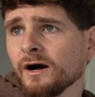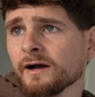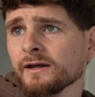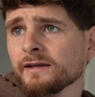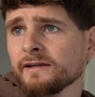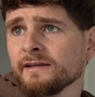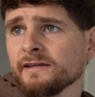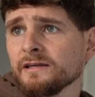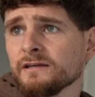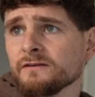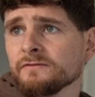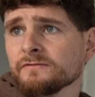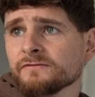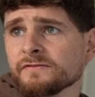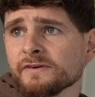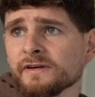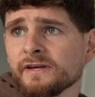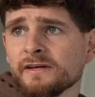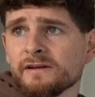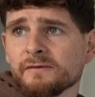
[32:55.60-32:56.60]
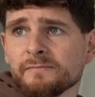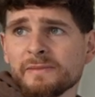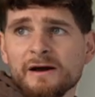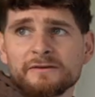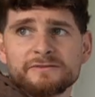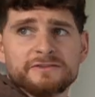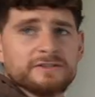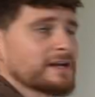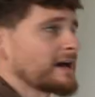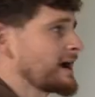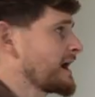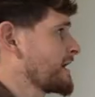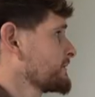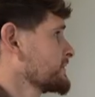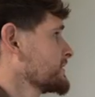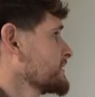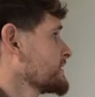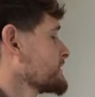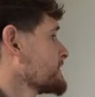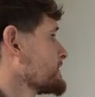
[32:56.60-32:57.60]
I leave in about an
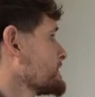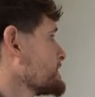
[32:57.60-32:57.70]
hour,